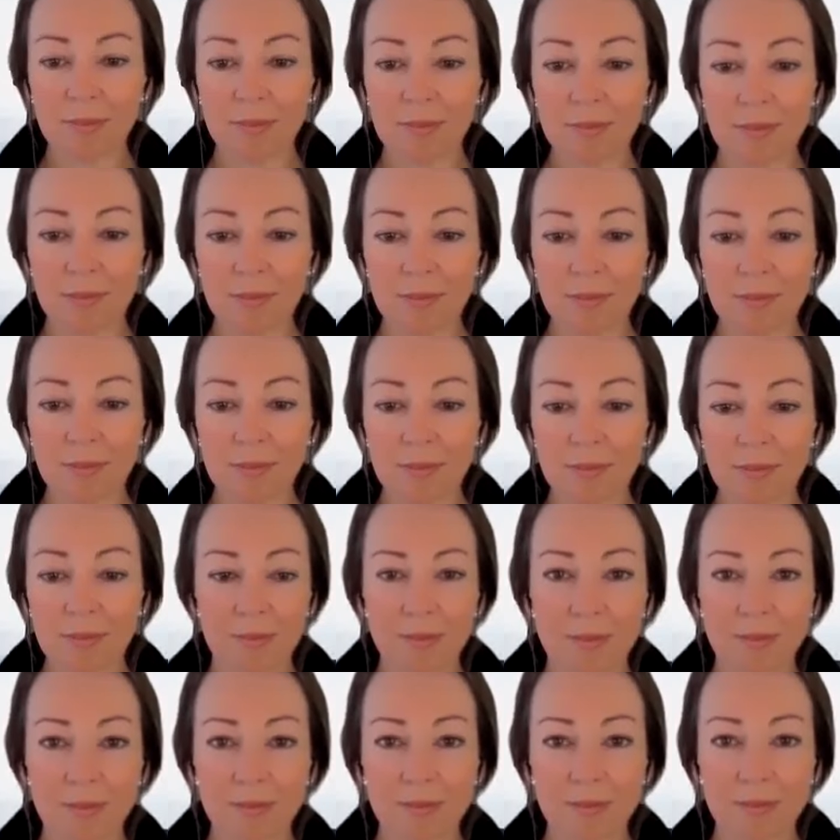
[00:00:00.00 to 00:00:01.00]

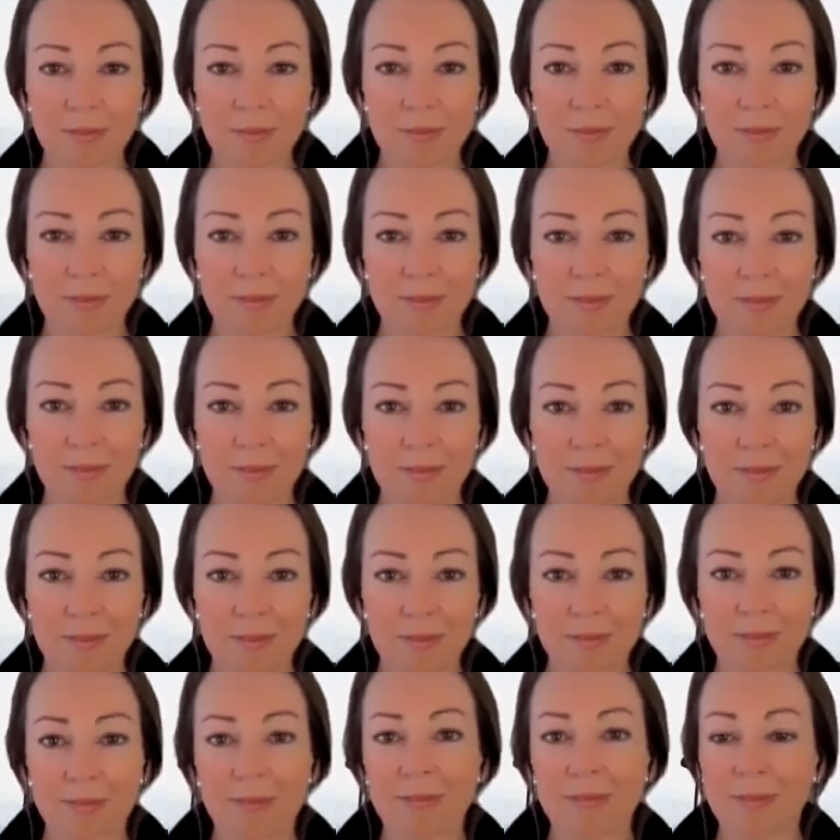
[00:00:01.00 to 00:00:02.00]

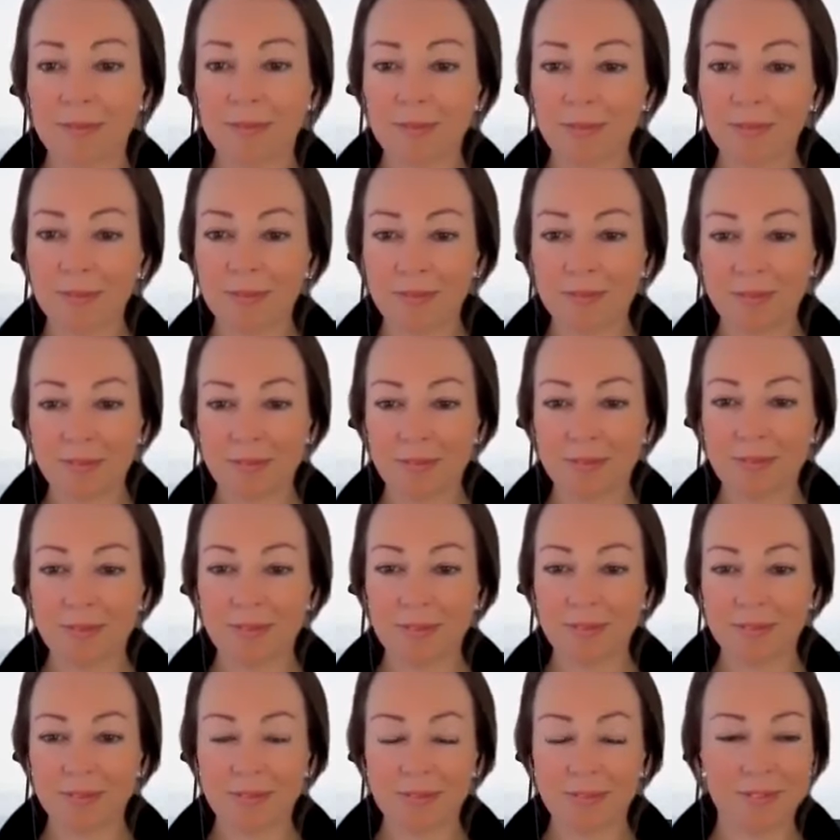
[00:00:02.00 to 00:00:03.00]

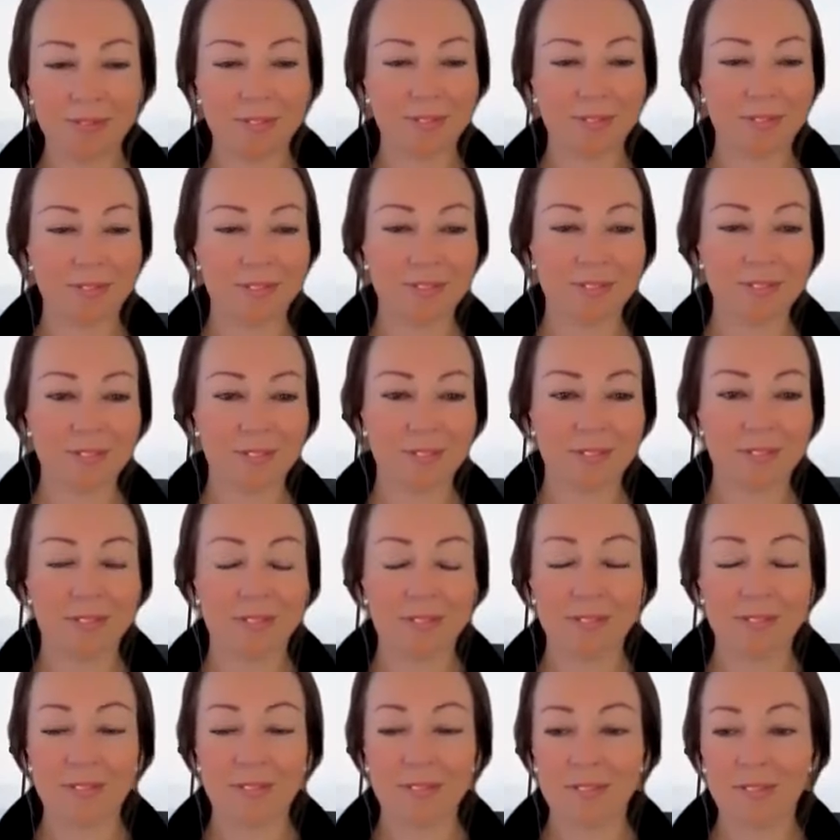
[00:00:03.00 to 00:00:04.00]

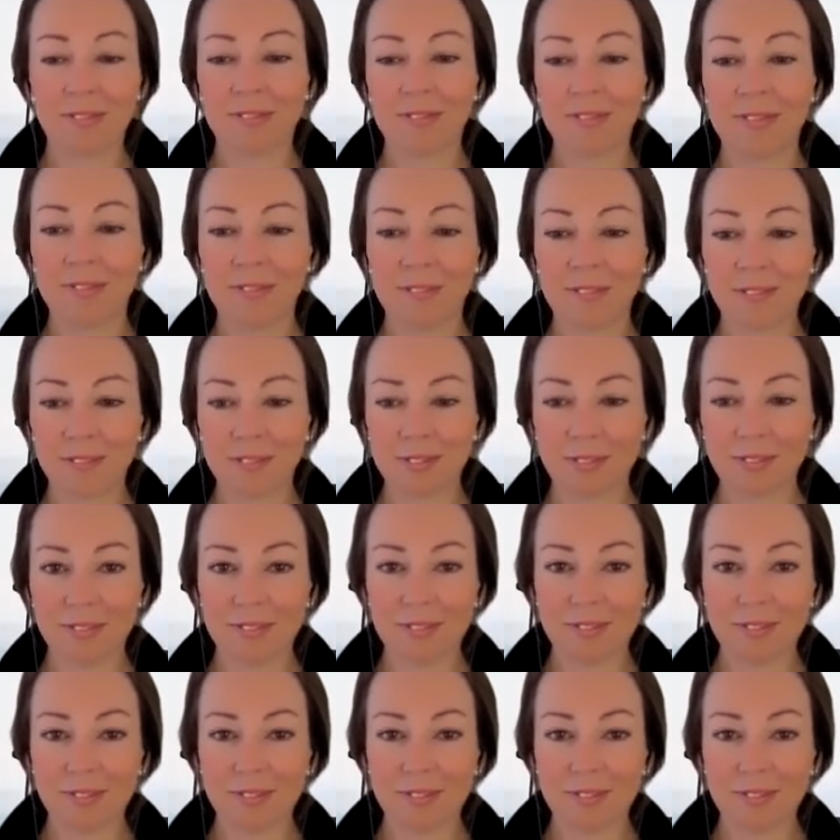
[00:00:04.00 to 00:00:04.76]
(silent)